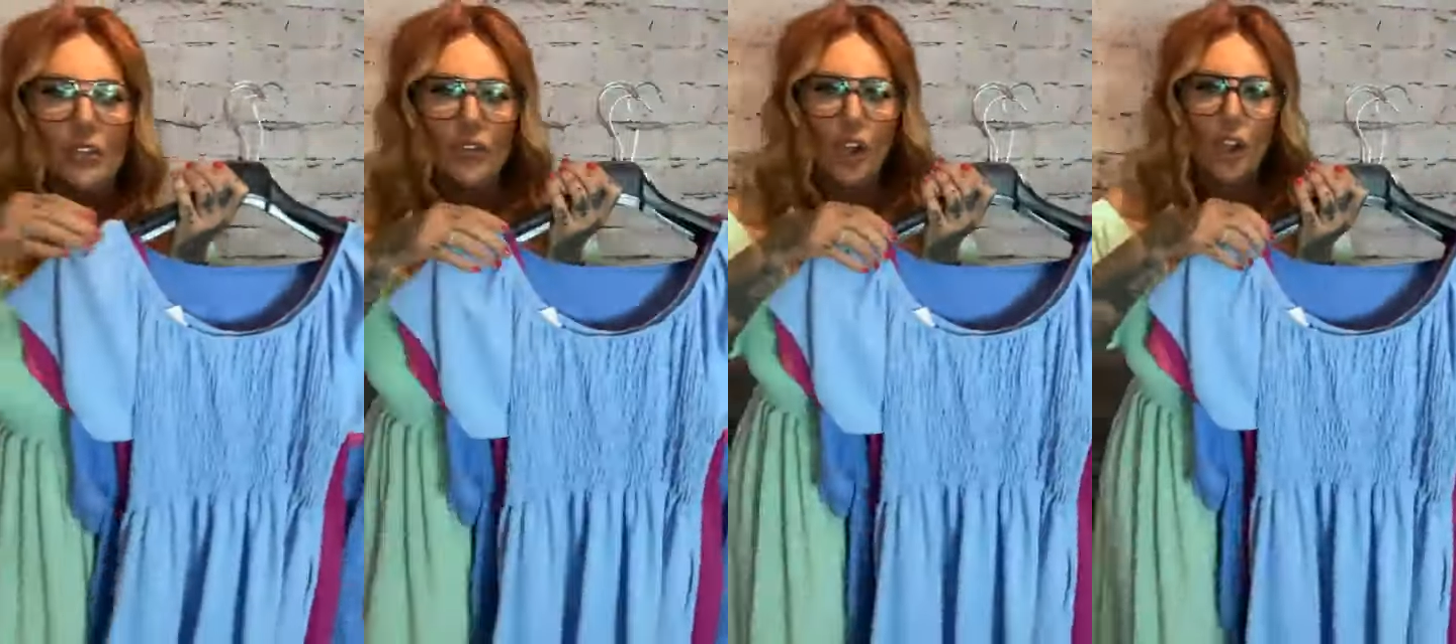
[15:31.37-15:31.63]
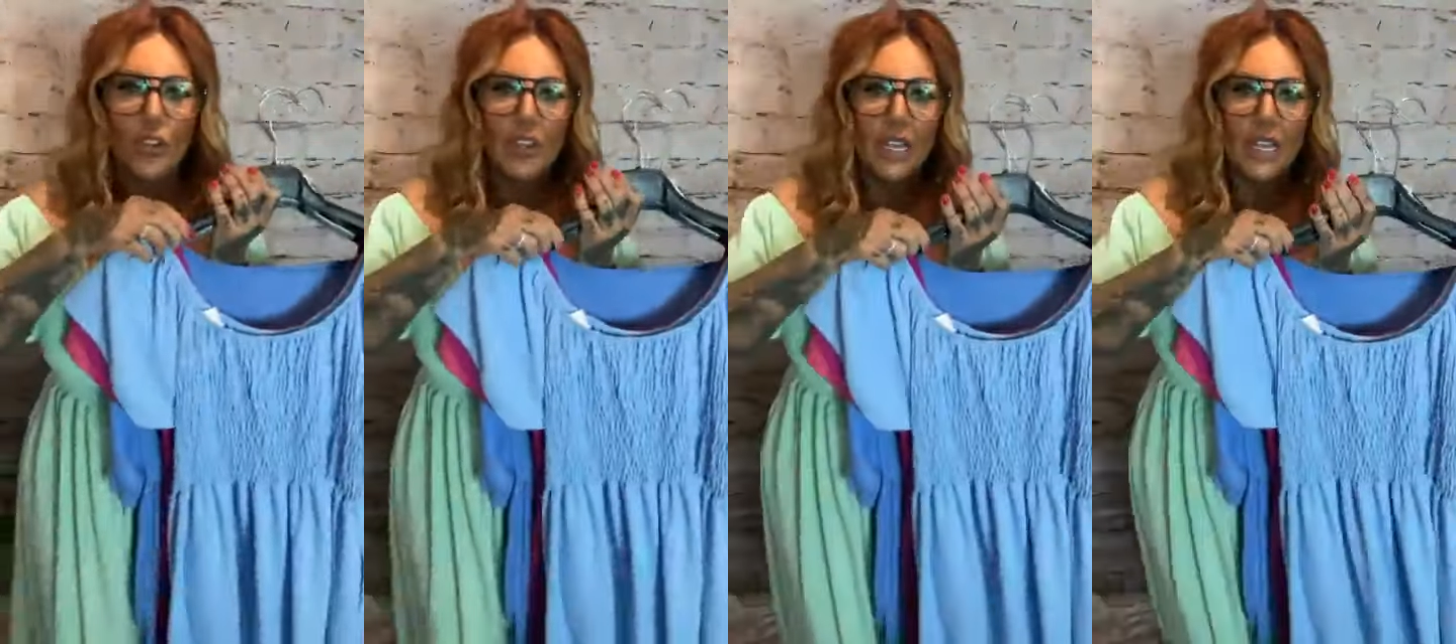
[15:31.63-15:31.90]
Then you've
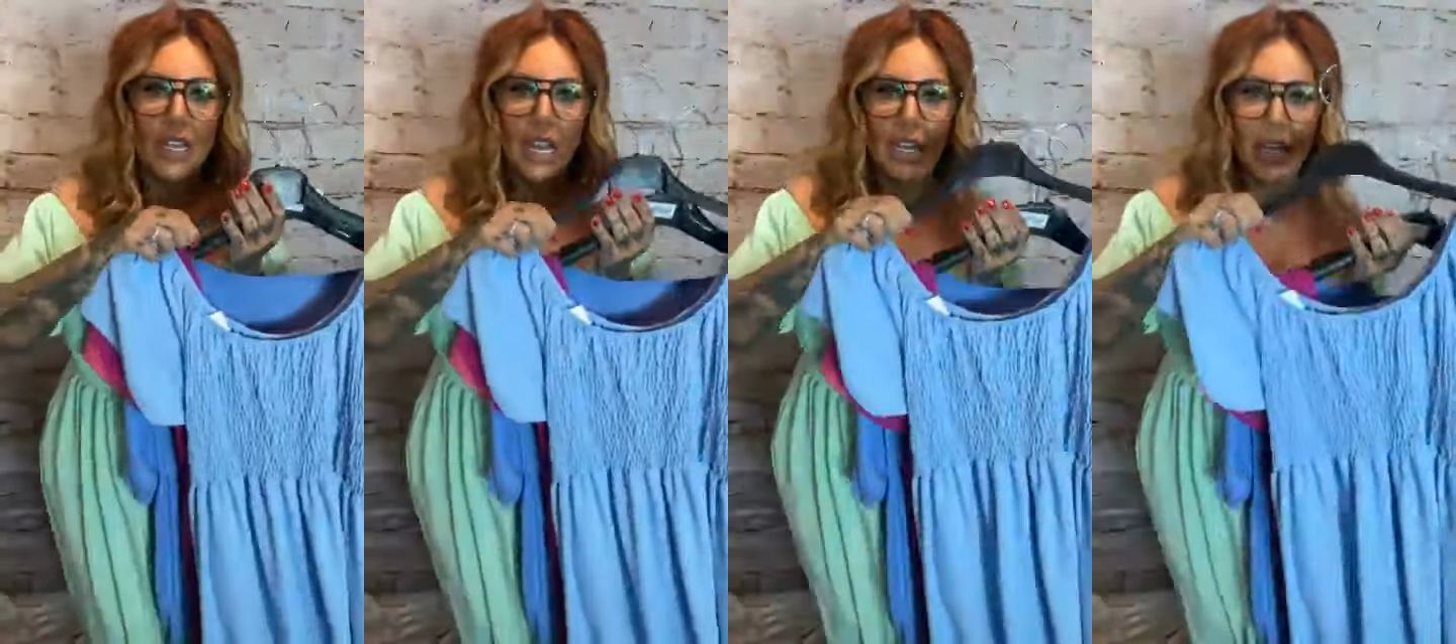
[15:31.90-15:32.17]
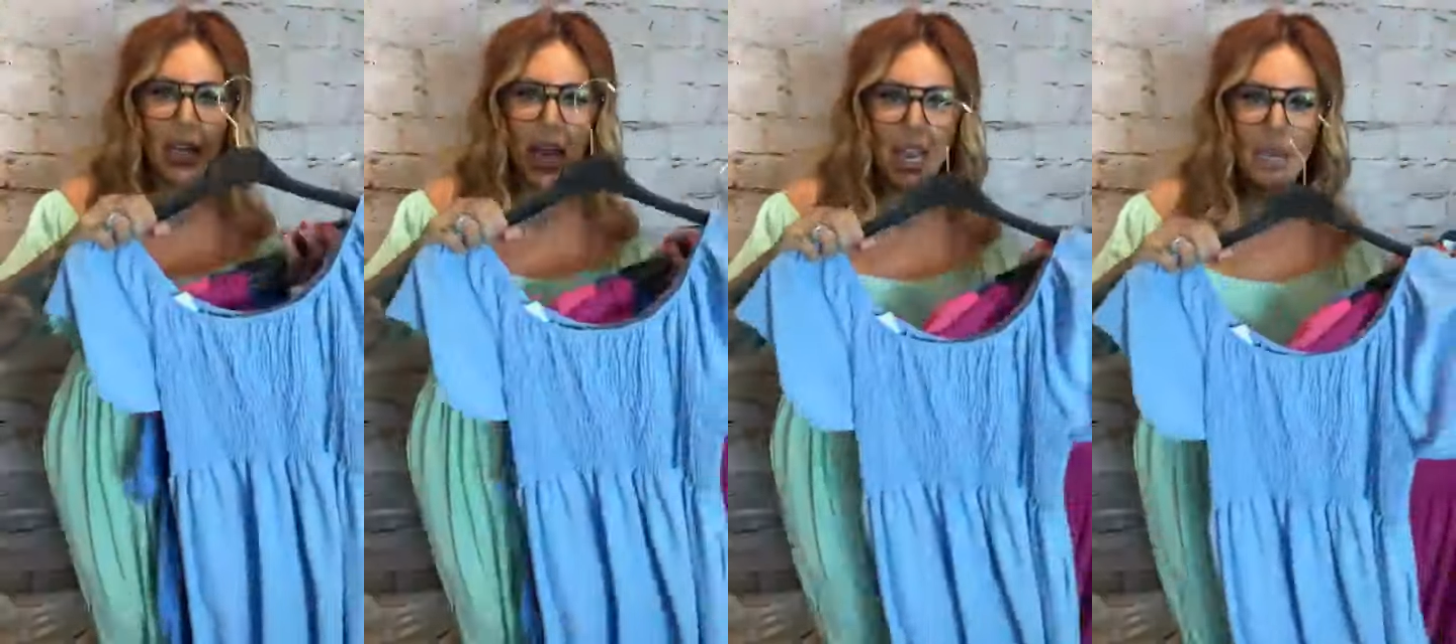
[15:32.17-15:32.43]
got the
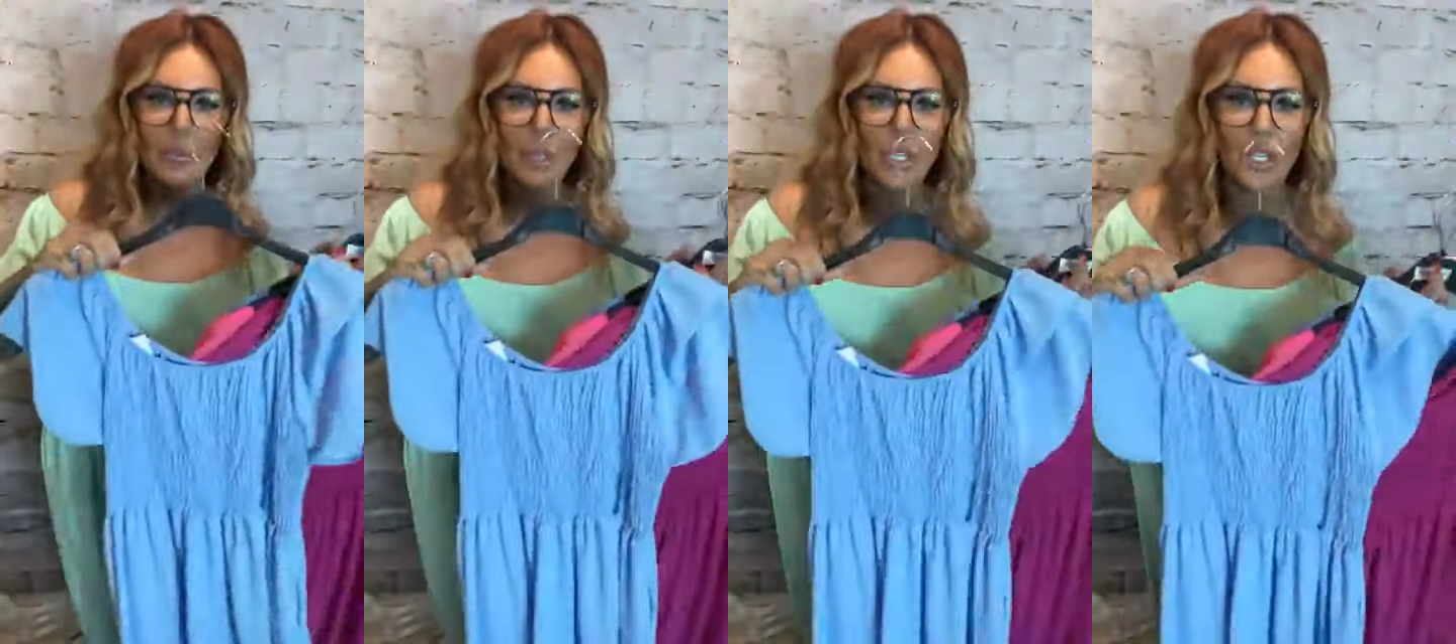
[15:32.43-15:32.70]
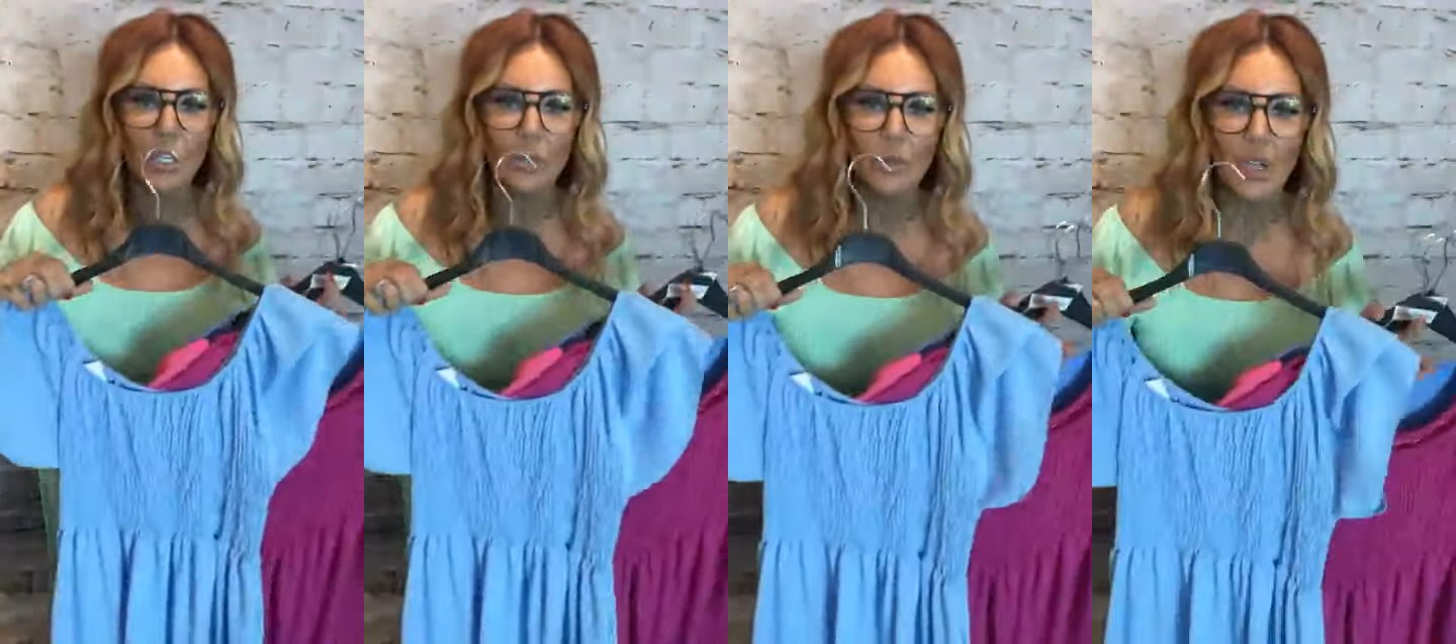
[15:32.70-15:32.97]
light
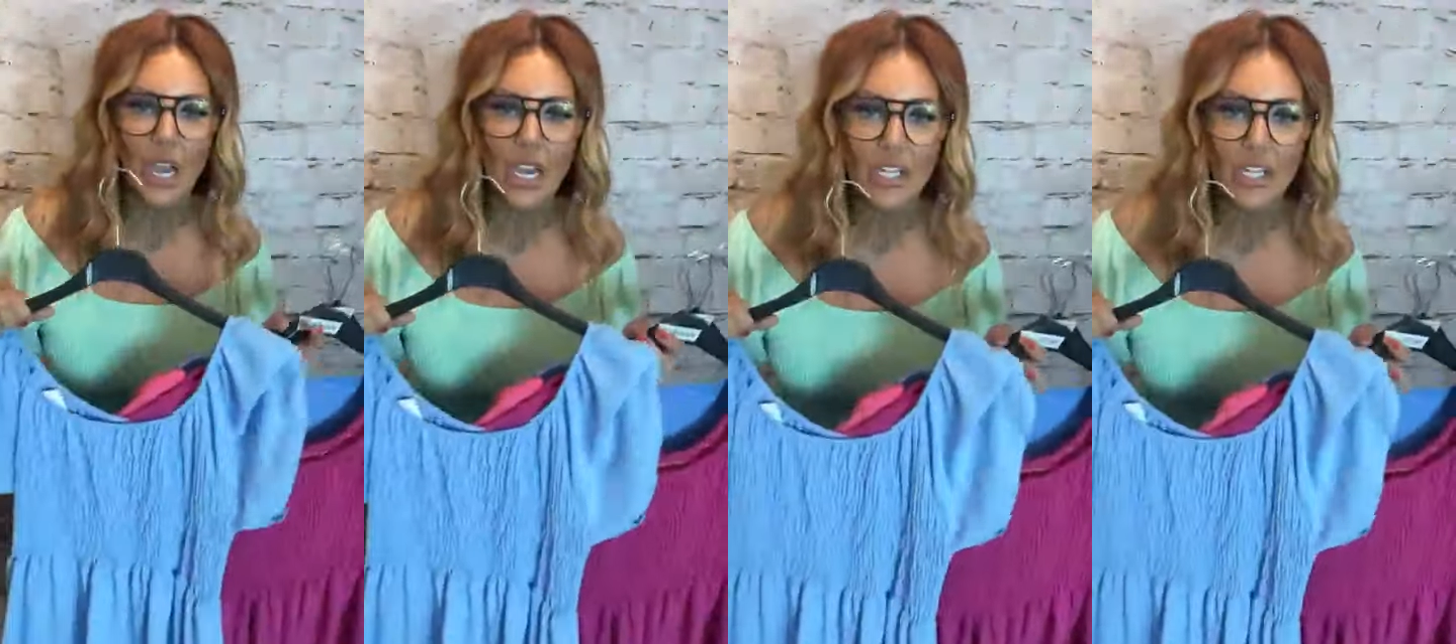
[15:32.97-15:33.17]
blue.